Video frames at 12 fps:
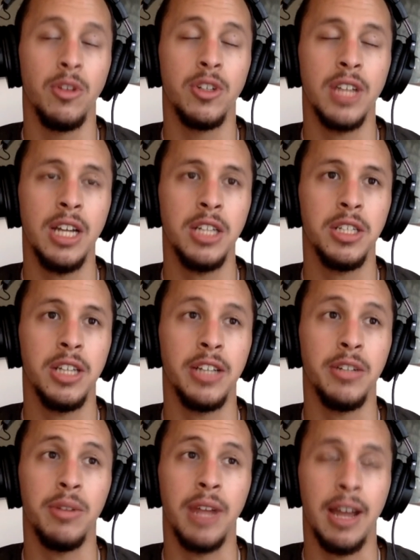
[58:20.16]
There's actually,
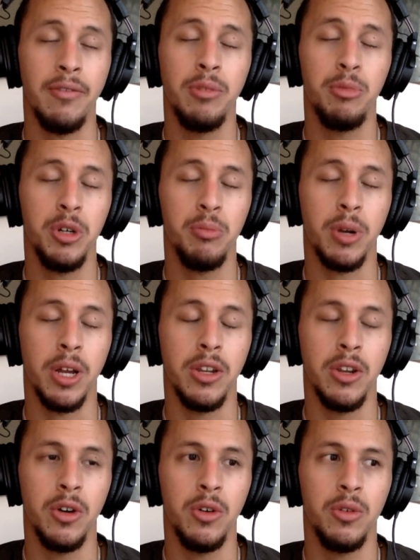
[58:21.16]
I don't have the book, but I
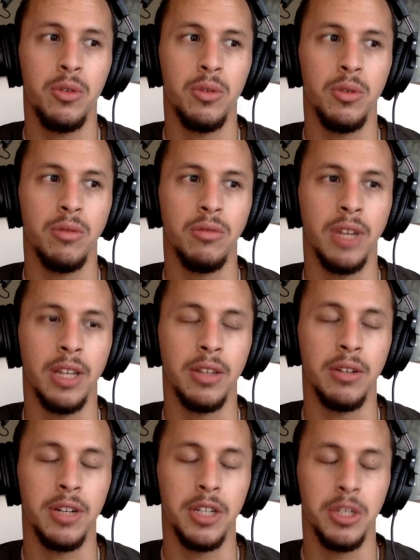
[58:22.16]
know that
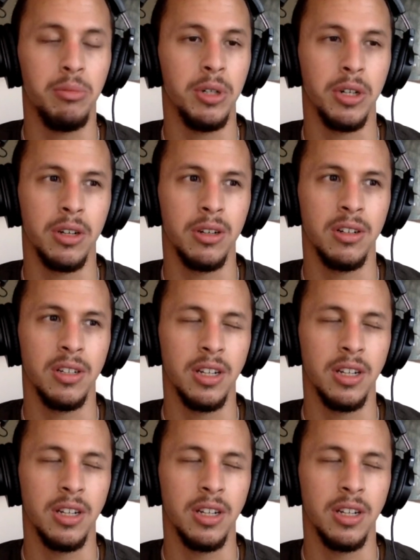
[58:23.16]
there is a book.